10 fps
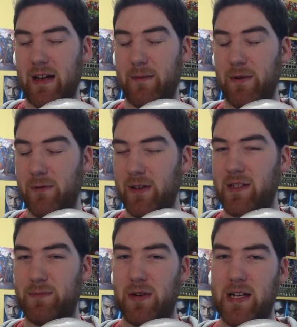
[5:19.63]
I'd be really
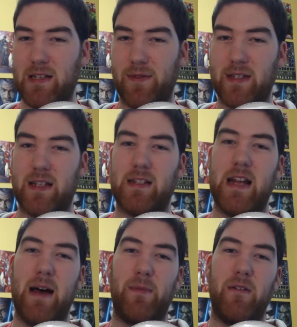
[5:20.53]
surprised if this doesn't
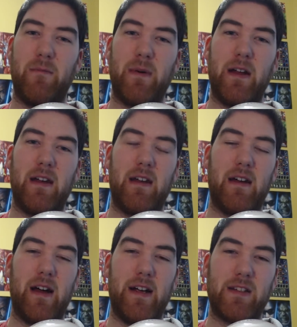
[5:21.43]
happen, but
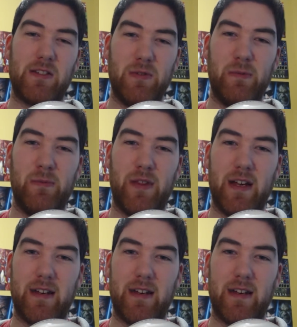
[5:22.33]
I assume that